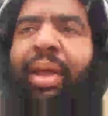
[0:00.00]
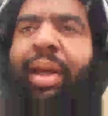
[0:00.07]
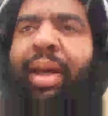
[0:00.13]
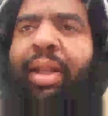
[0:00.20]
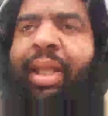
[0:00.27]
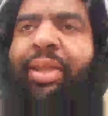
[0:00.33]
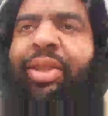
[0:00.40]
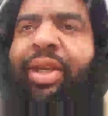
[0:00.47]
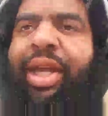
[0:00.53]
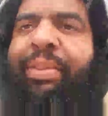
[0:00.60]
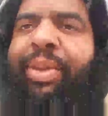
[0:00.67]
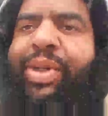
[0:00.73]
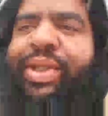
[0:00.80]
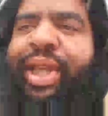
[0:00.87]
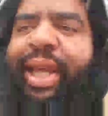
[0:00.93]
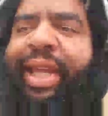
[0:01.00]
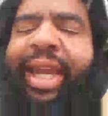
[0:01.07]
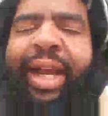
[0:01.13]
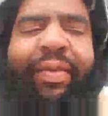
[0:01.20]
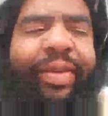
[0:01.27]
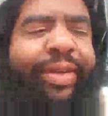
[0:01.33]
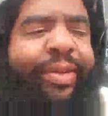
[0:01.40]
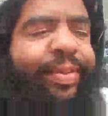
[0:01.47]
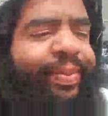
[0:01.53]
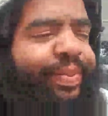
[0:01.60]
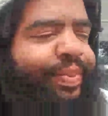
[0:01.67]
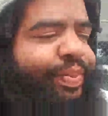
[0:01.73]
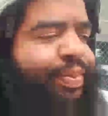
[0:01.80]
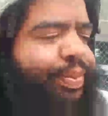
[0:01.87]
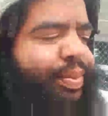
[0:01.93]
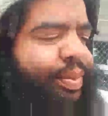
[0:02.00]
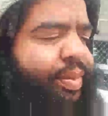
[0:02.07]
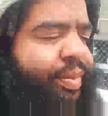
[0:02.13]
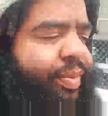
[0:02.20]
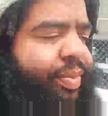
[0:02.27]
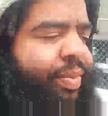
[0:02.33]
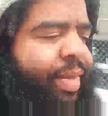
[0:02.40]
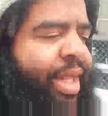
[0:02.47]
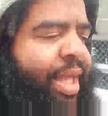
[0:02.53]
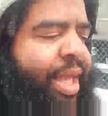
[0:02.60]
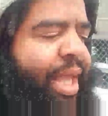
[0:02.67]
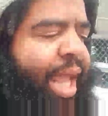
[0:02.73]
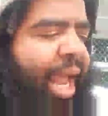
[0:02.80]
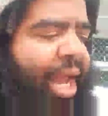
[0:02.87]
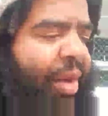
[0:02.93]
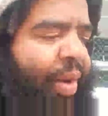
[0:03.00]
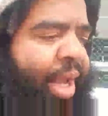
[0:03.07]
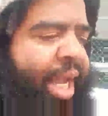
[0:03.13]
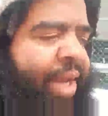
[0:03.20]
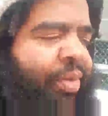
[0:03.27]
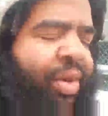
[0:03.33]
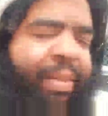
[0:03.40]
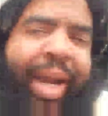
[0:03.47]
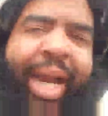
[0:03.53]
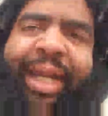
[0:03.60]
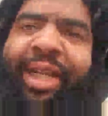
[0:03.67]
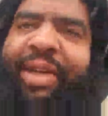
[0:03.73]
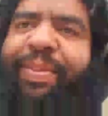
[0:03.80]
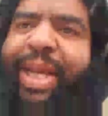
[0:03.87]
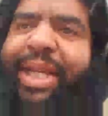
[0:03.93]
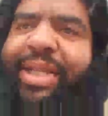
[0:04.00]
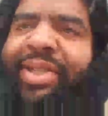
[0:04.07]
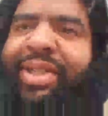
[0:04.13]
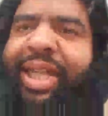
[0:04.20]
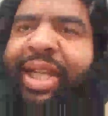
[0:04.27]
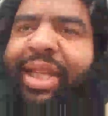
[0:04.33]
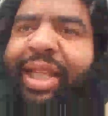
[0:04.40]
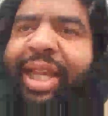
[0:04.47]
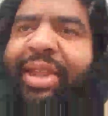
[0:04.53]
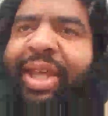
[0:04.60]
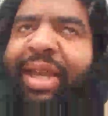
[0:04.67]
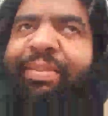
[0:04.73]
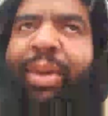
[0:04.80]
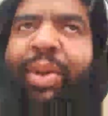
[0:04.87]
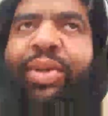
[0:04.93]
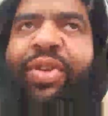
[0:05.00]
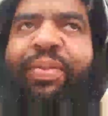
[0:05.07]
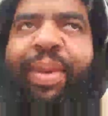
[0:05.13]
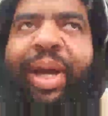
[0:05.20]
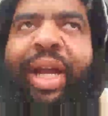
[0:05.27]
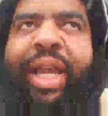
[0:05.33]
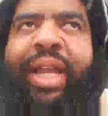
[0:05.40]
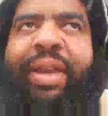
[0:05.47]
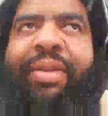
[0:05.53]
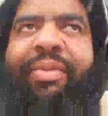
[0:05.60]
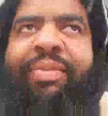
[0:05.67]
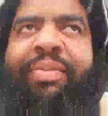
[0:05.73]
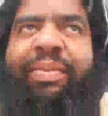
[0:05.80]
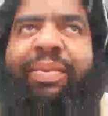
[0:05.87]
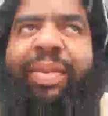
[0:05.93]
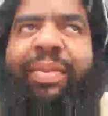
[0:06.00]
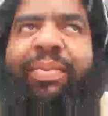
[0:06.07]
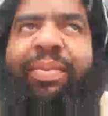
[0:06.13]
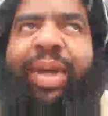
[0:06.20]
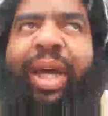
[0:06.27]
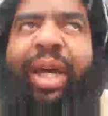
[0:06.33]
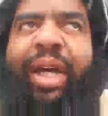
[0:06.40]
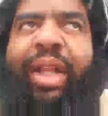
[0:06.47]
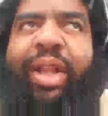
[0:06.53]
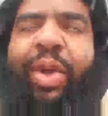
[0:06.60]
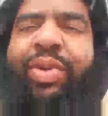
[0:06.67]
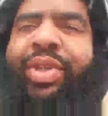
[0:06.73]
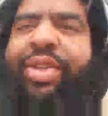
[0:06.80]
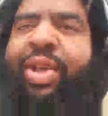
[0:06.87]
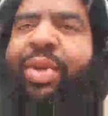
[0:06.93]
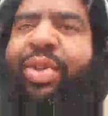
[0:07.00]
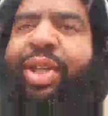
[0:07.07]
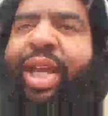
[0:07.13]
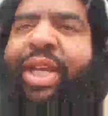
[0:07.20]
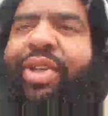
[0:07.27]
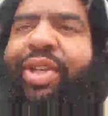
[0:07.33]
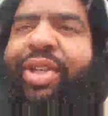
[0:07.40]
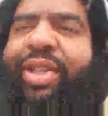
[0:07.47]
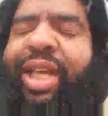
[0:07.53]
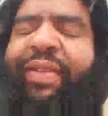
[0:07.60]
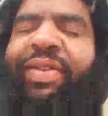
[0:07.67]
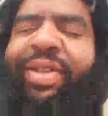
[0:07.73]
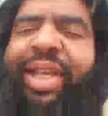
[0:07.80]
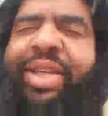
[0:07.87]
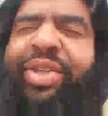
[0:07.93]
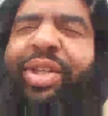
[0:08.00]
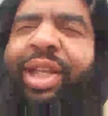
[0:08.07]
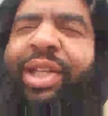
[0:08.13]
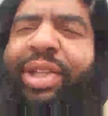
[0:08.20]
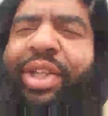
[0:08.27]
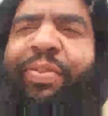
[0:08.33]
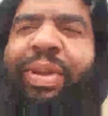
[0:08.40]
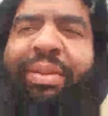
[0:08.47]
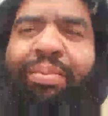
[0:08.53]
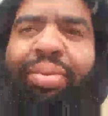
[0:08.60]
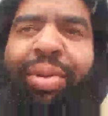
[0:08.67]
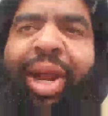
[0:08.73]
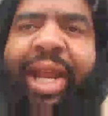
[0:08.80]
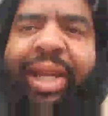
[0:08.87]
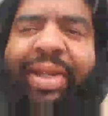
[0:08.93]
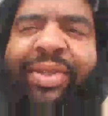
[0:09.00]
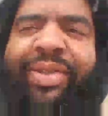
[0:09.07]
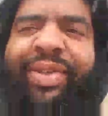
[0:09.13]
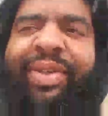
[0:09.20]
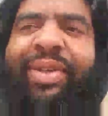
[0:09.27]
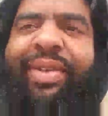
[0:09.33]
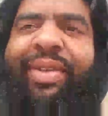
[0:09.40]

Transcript: I'll let the numbers take care of it. Anyway, it reminded me distinctly that most of my close associations have essentially just been pranks.